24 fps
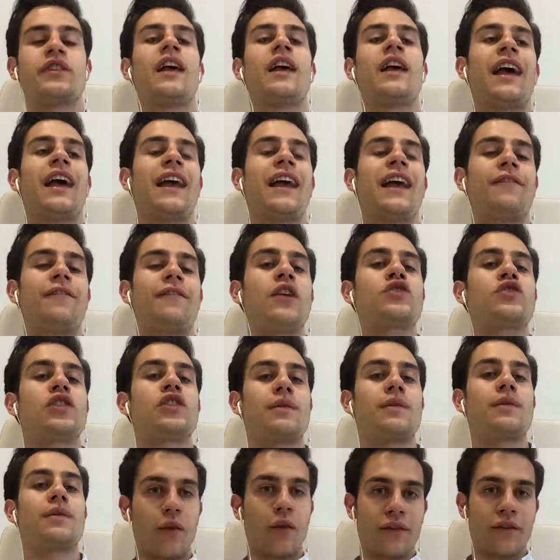And eventually my
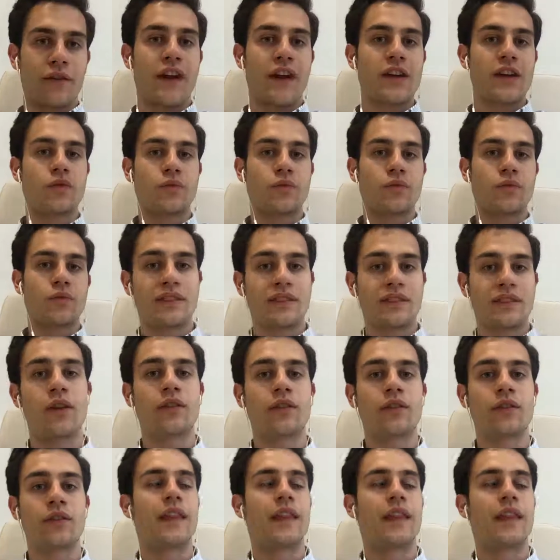motivation runs out. And the